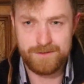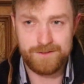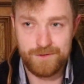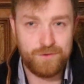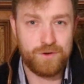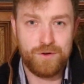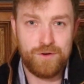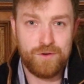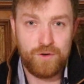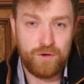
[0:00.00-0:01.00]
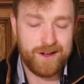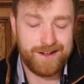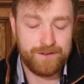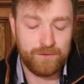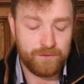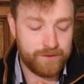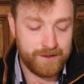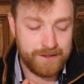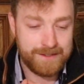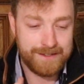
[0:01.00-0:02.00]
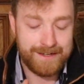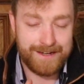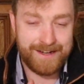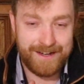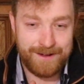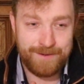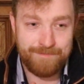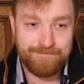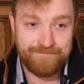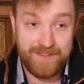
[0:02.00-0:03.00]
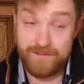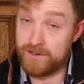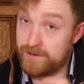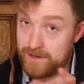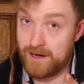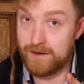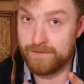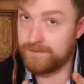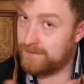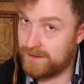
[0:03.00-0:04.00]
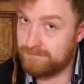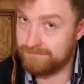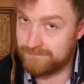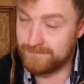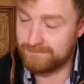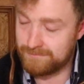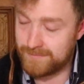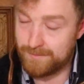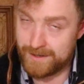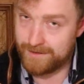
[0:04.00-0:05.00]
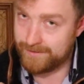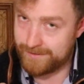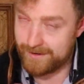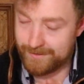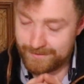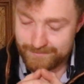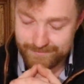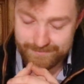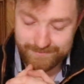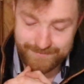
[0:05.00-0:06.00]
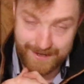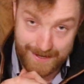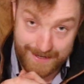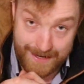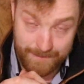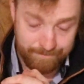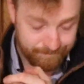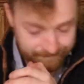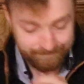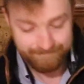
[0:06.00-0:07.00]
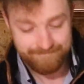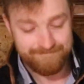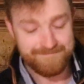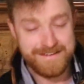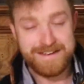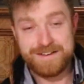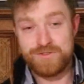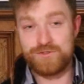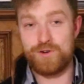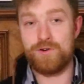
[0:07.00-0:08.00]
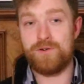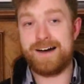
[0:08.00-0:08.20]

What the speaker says: Who the hell knows? If you turn it off, well, it might not start again. So